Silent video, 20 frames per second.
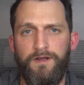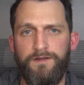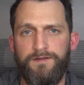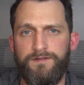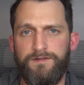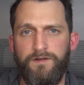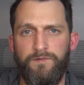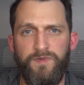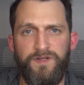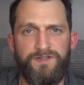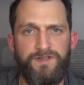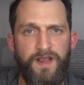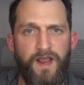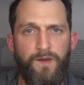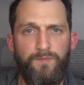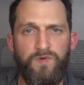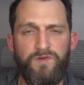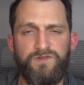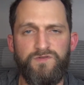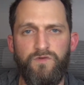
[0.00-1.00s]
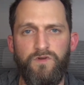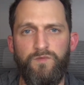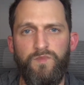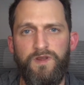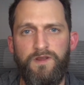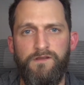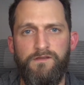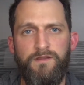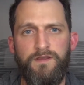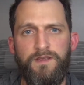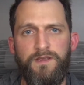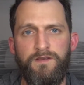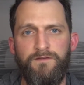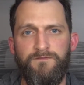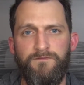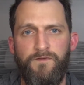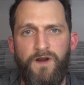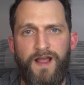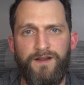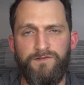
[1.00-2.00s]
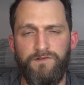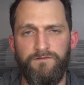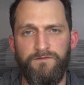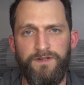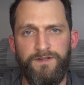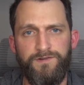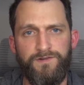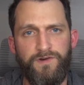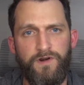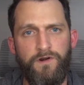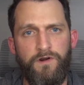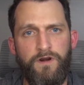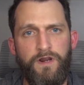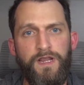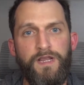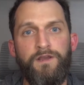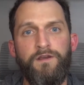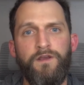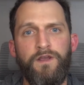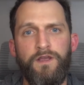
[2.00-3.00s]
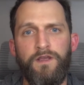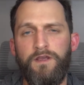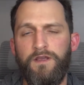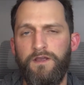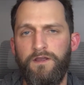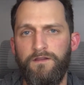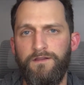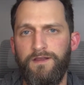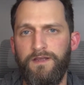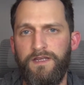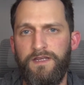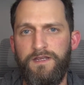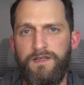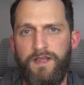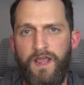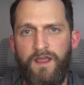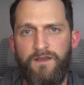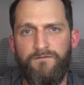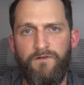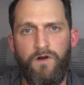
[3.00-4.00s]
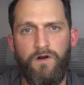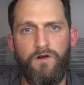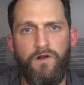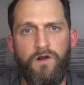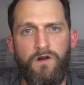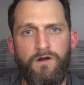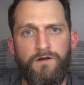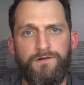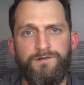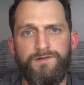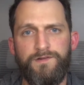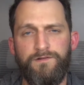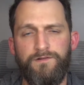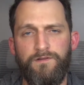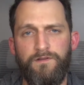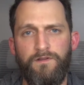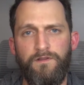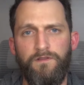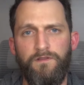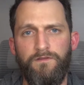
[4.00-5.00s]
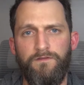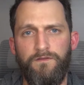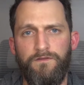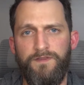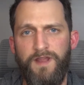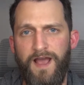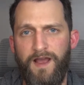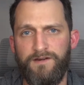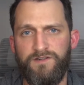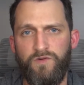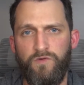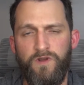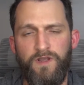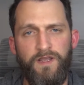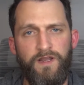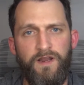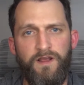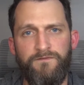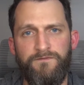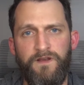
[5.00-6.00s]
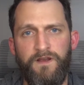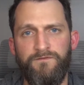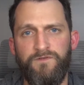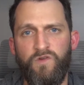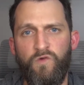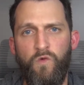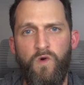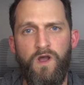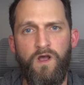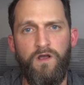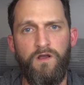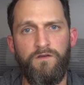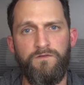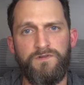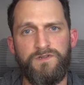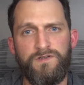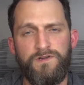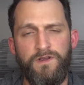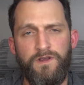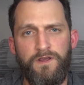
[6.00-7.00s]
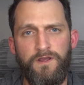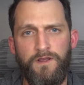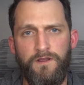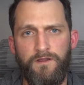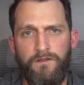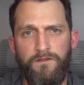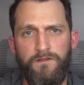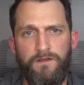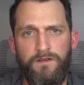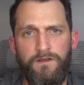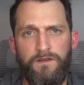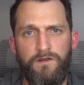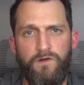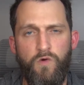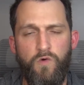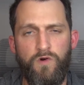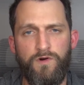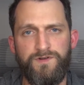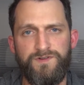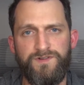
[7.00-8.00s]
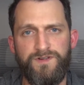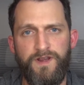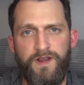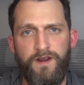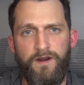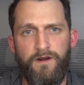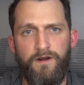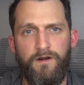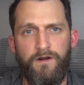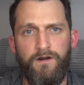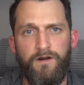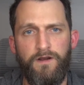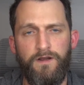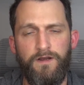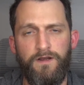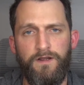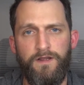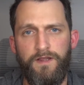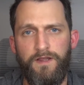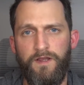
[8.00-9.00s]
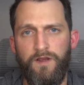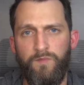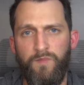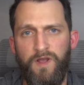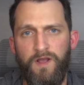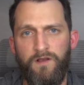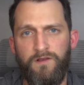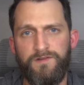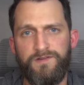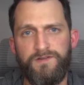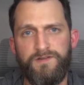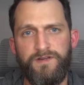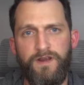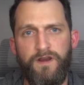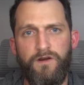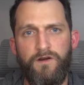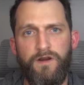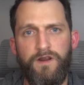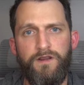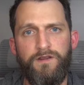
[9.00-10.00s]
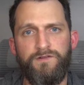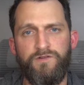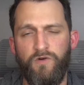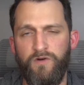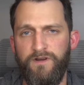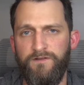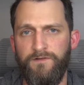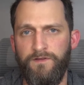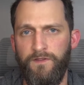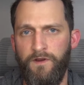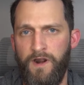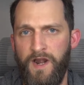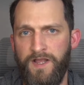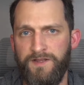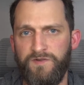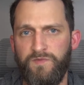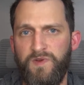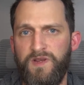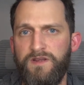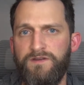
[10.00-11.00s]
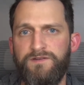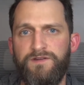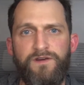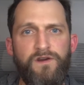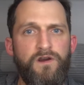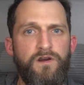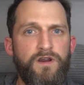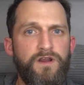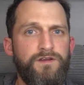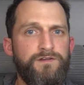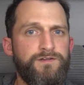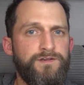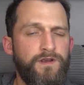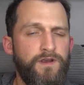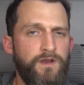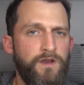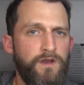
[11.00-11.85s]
Some examples would be the Fractal Venturi, the EK Vardars, Noctua NFF12s, the Corsair ML series, or even their SP series,